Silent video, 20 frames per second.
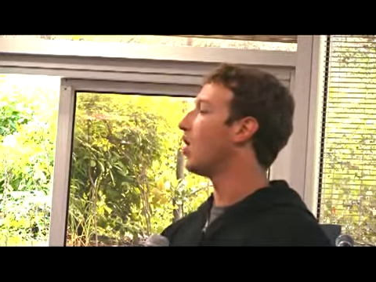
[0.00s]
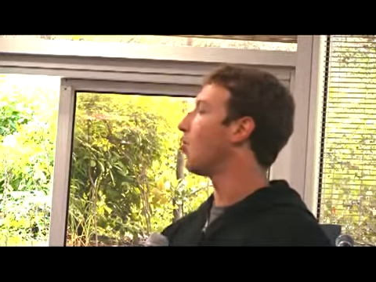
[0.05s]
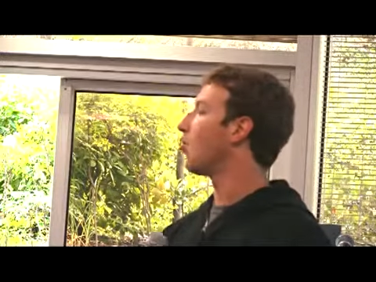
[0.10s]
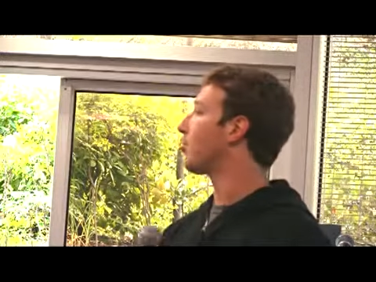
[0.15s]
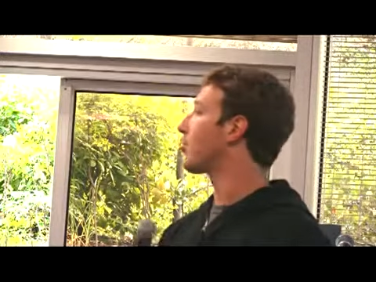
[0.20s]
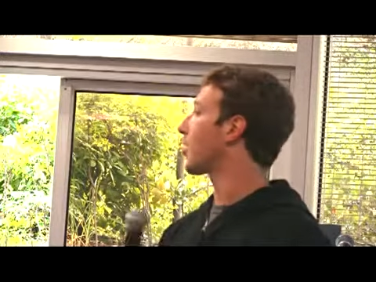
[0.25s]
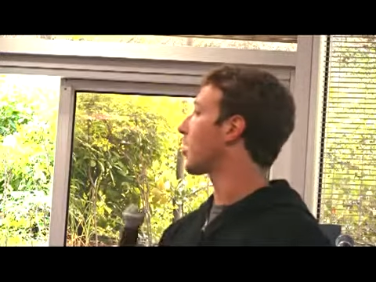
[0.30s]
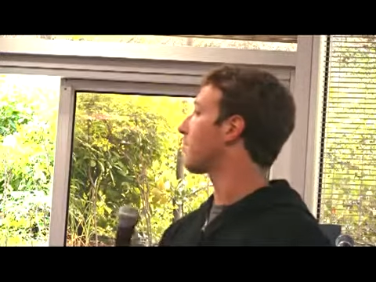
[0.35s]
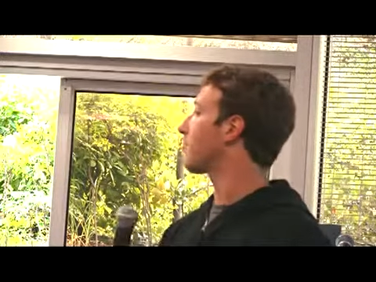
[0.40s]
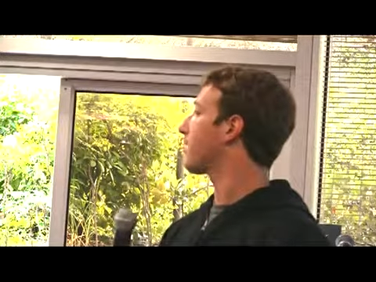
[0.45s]
we
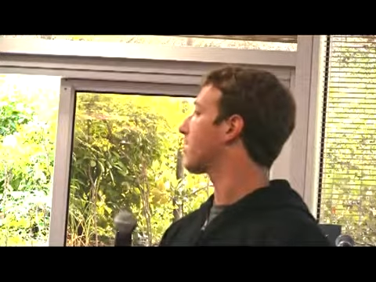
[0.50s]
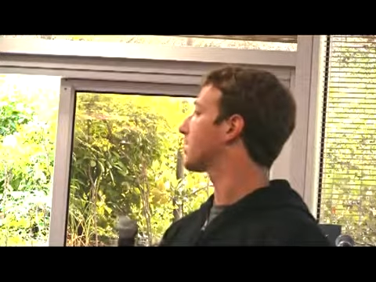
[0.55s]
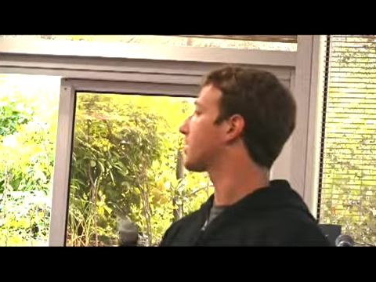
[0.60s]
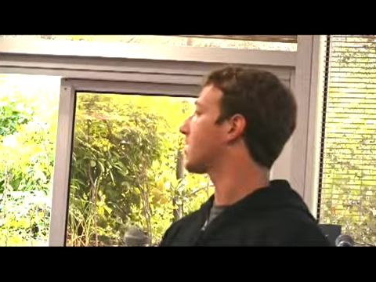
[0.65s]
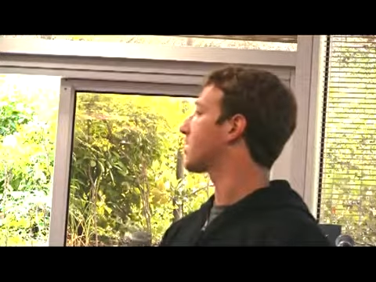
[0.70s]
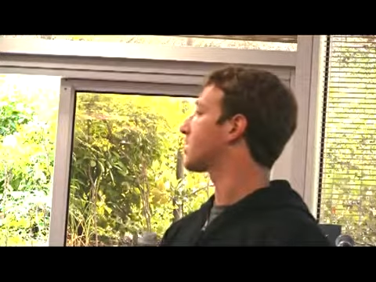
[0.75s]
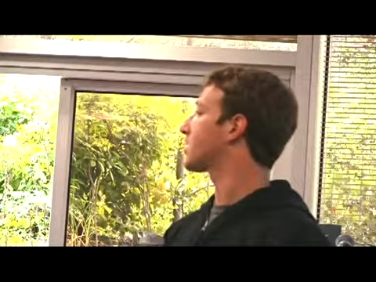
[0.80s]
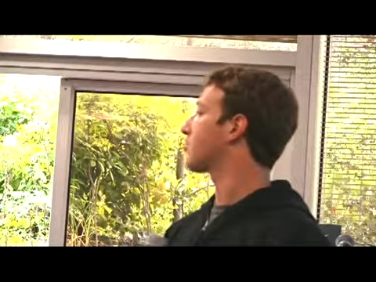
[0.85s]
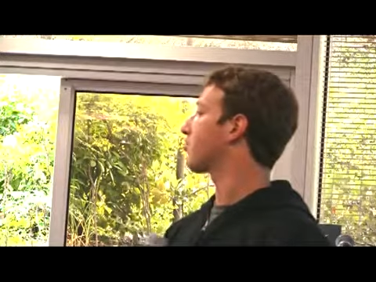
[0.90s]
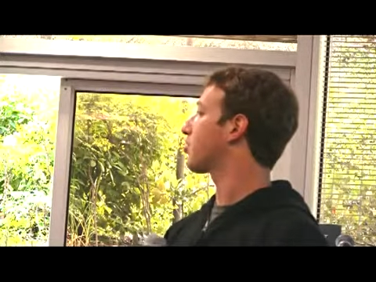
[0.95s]
think it makes
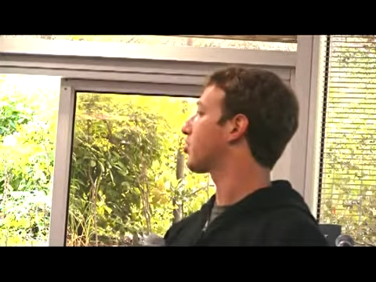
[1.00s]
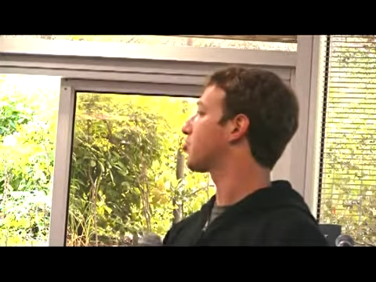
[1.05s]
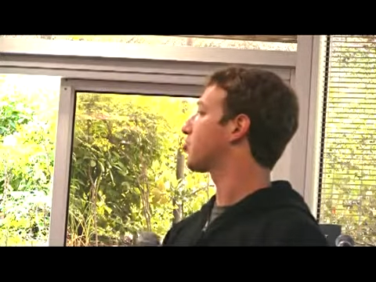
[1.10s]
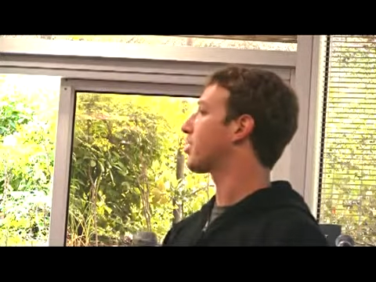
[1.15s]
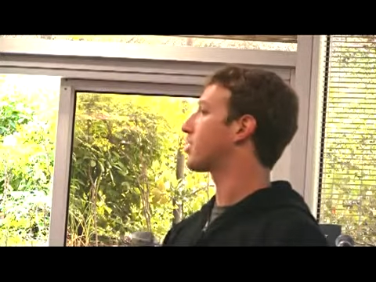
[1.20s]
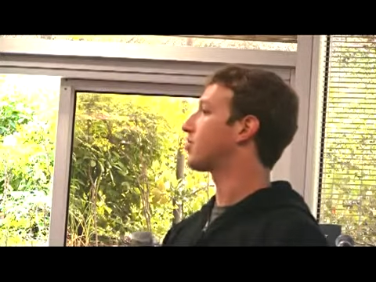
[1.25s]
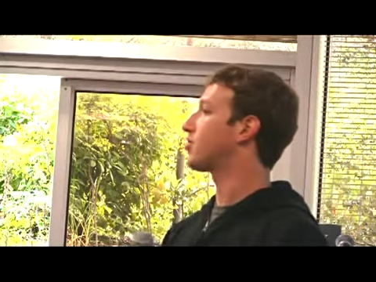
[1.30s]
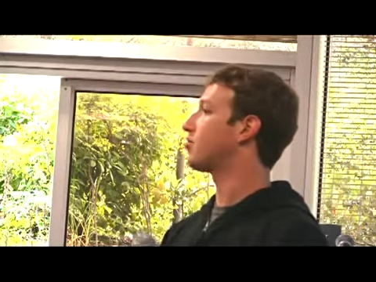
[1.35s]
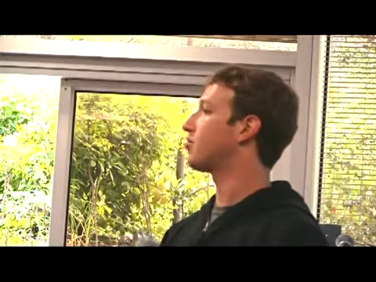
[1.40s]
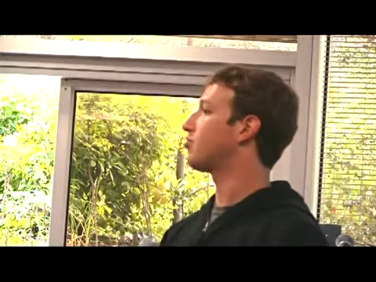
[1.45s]
sense to
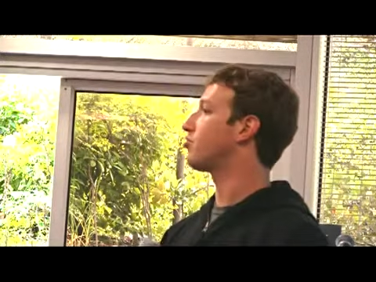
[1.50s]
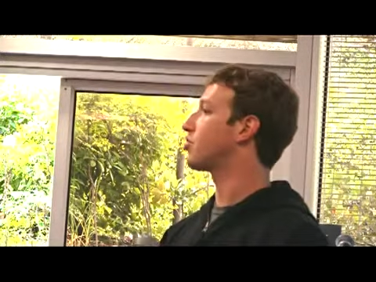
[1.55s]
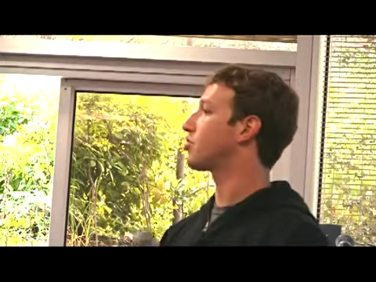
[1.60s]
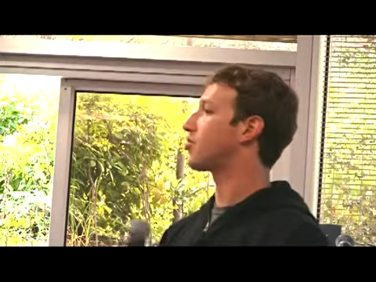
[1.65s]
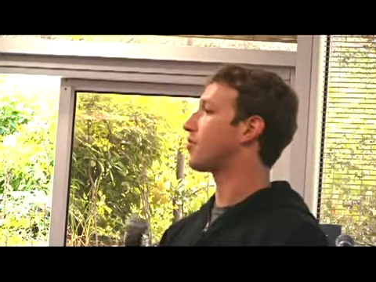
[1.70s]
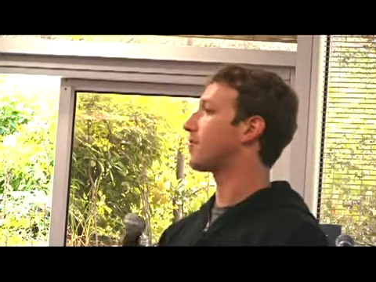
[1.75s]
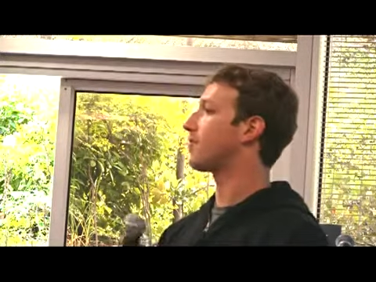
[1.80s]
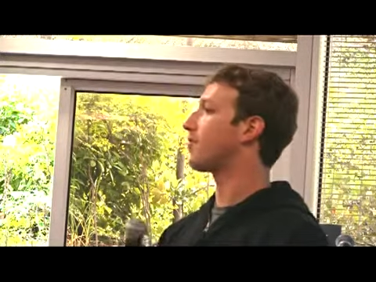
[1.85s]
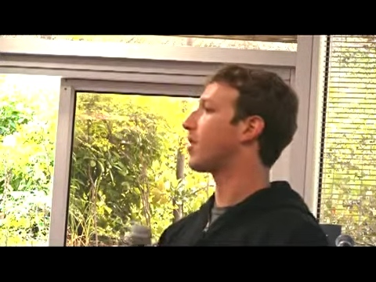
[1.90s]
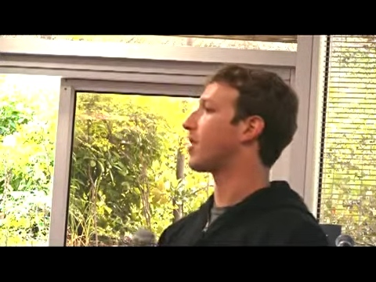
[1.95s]
restrict to just
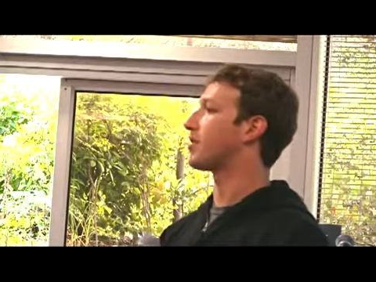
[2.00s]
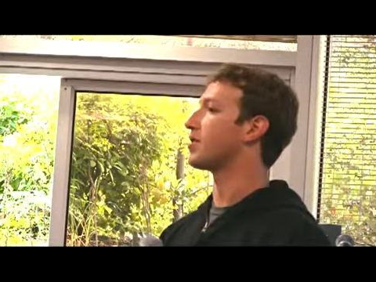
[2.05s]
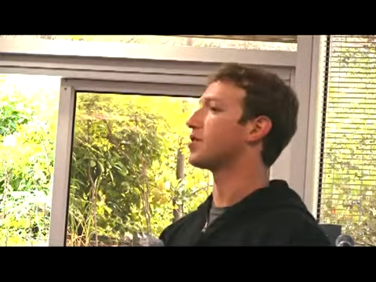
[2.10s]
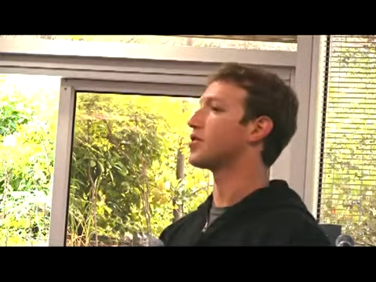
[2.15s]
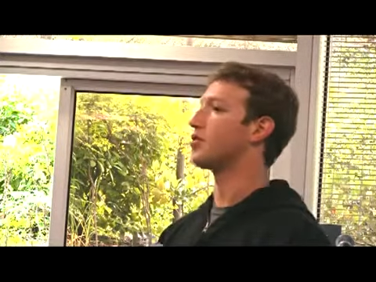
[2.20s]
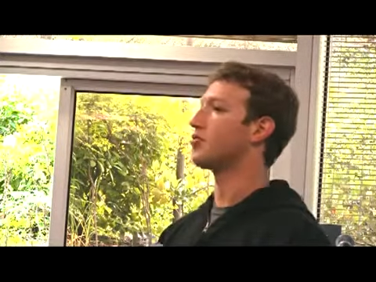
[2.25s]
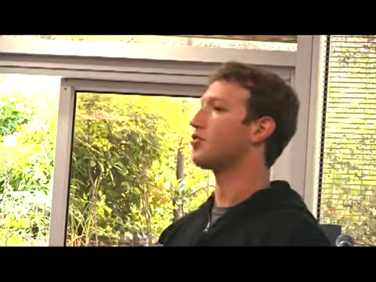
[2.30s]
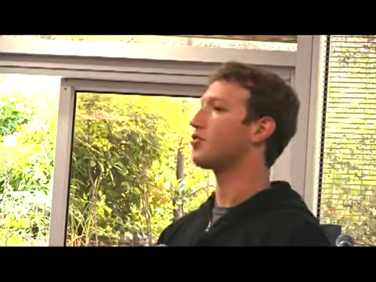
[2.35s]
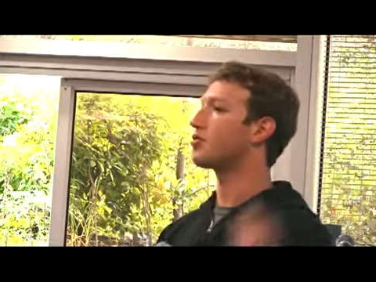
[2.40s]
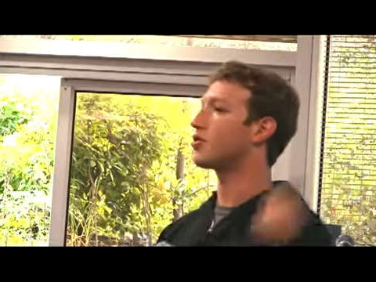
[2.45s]
your friends.